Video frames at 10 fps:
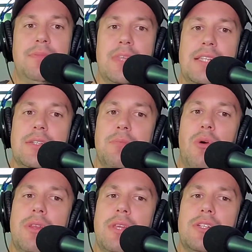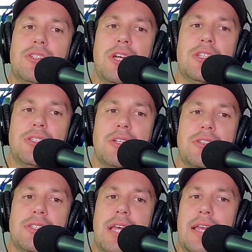It's important that judges
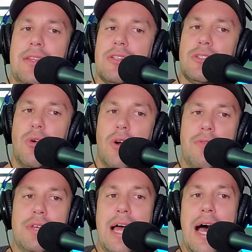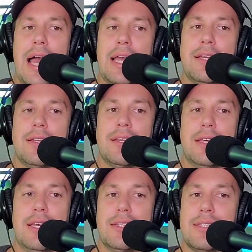understand that a score of 9
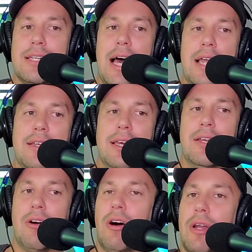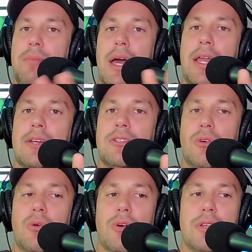is not an automatic
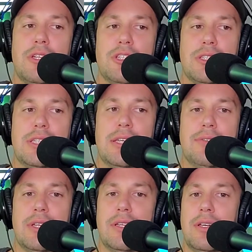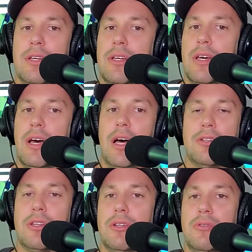score that is just given
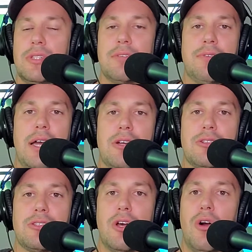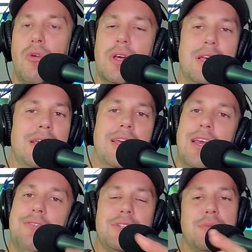to the losing fighter. So
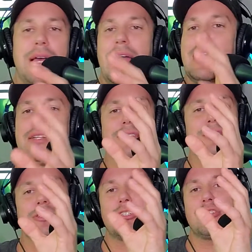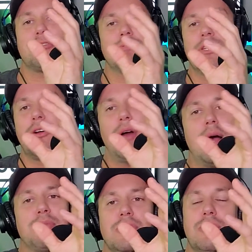if some guy gets,
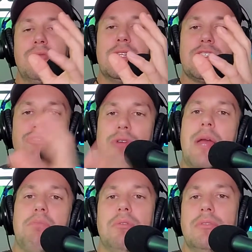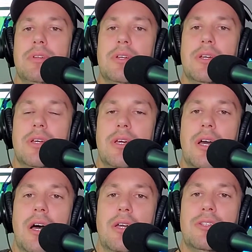absolutely trampled,
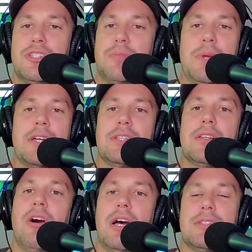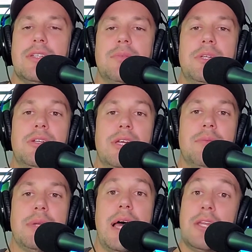just because he lost doesn't mean you give
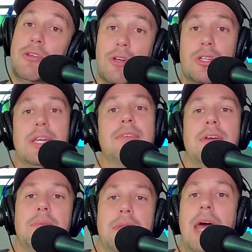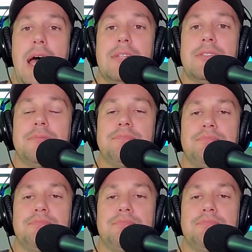him a 9. You could give him less,